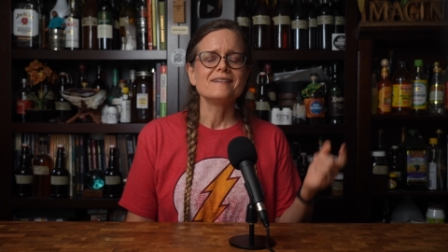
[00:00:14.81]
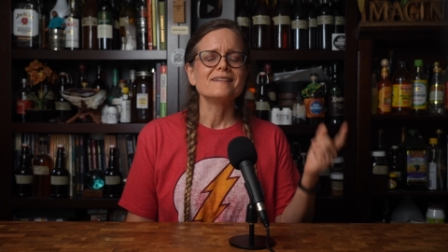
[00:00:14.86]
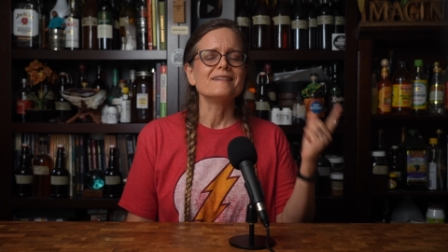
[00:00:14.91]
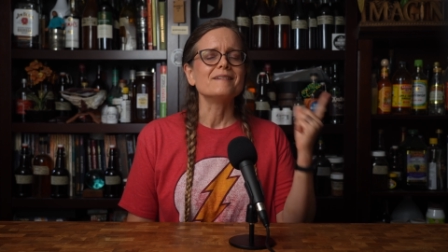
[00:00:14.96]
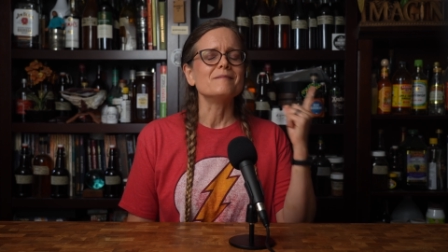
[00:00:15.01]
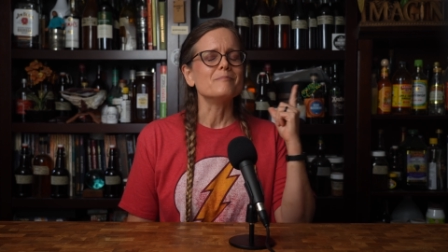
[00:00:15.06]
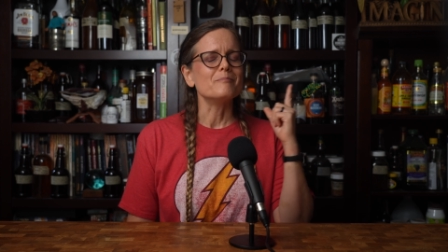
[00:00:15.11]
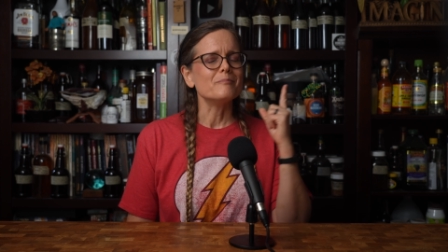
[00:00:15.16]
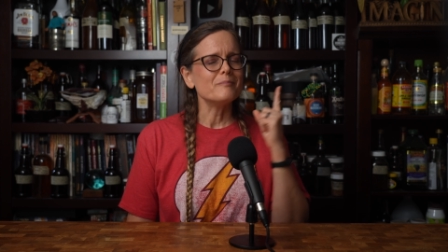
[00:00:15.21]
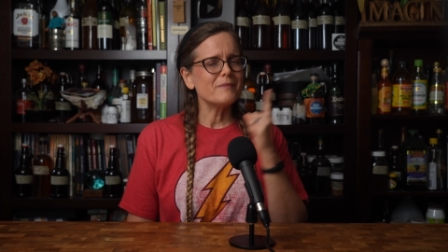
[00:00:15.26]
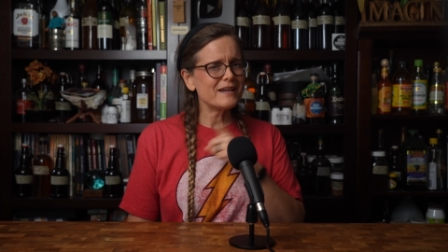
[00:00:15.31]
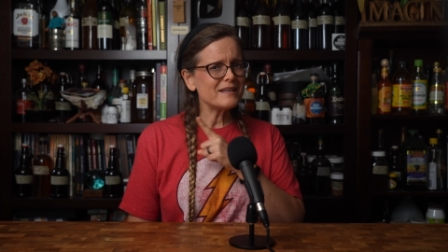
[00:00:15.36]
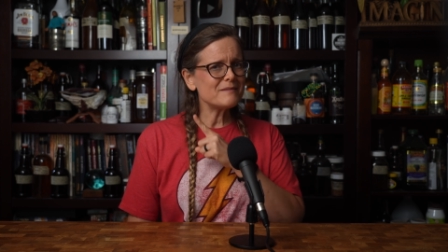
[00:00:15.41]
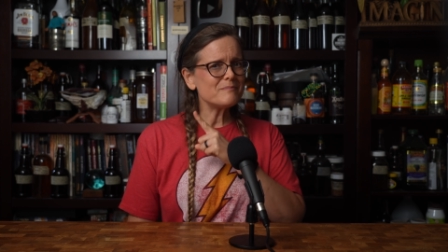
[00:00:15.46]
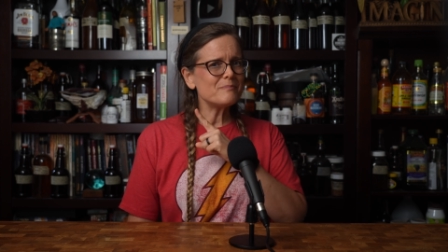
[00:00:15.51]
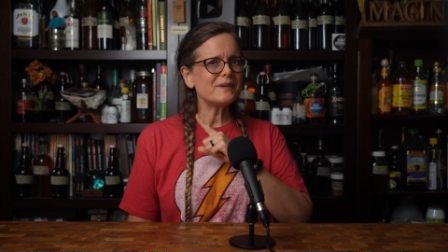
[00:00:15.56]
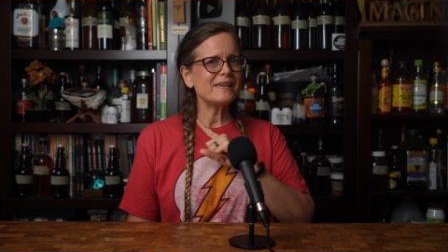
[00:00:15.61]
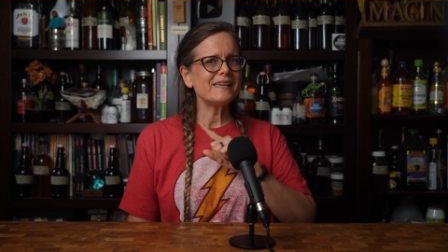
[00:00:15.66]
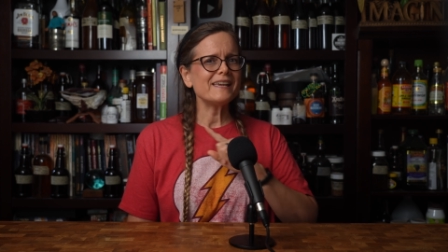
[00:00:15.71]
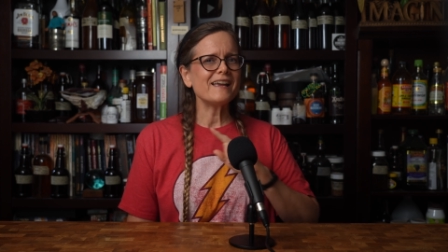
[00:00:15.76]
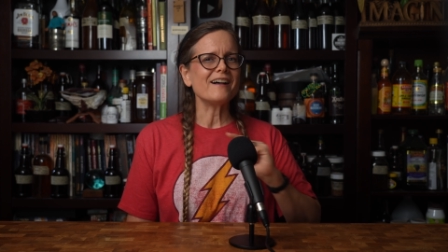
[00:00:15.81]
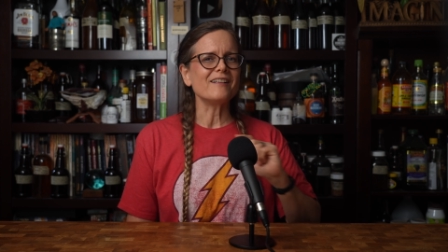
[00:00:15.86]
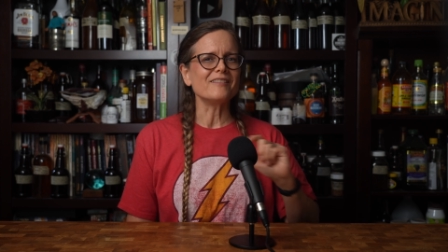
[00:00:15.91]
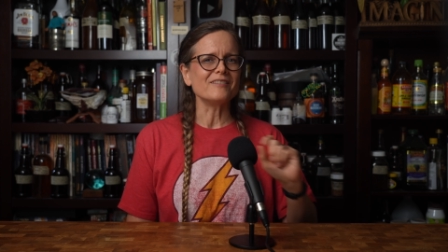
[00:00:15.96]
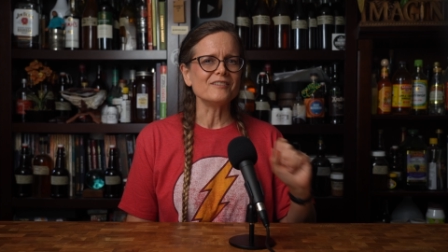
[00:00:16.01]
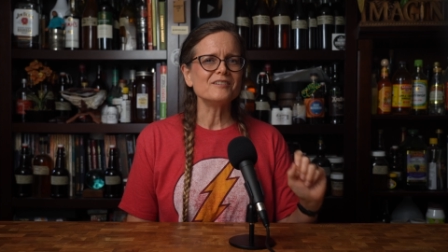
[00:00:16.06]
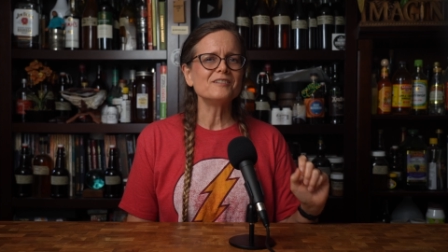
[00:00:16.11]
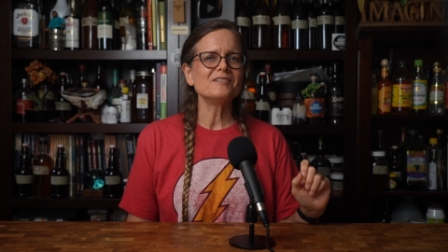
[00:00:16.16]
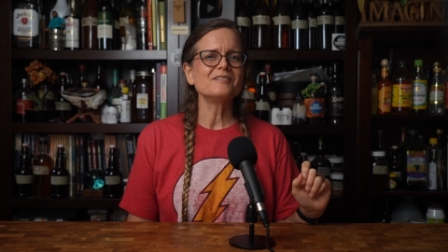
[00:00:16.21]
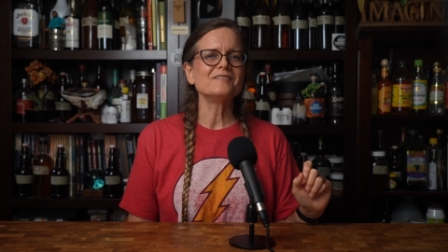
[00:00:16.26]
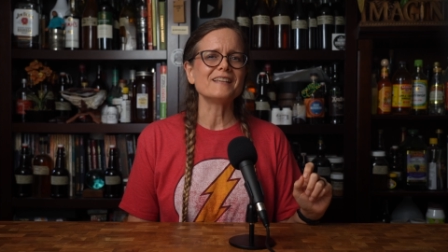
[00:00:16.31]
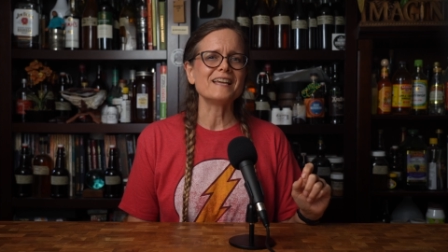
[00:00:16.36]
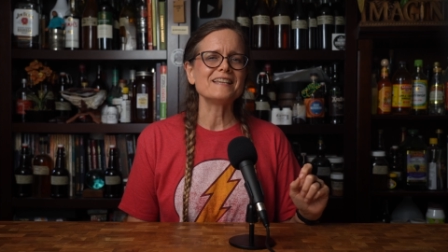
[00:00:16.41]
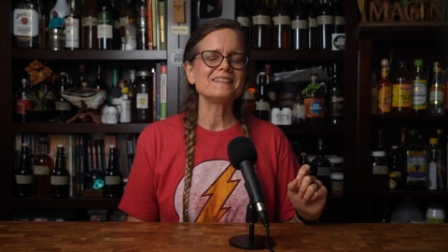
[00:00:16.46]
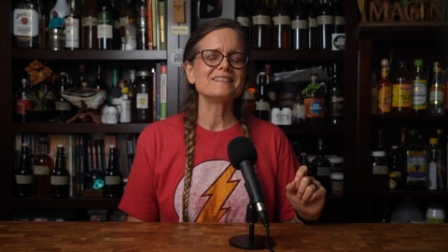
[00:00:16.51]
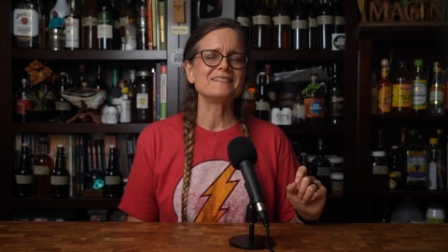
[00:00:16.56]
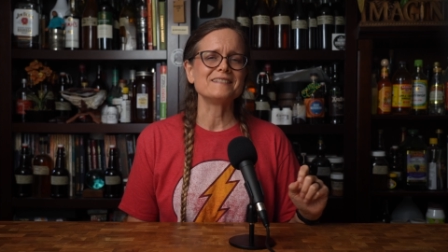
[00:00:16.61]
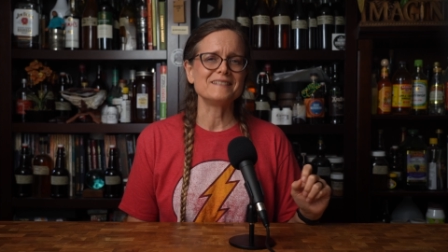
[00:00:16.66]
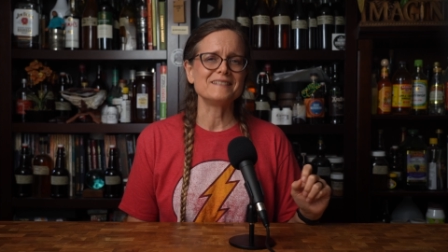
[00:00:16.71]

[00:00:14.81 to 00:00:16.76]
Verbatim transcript: it might be a little less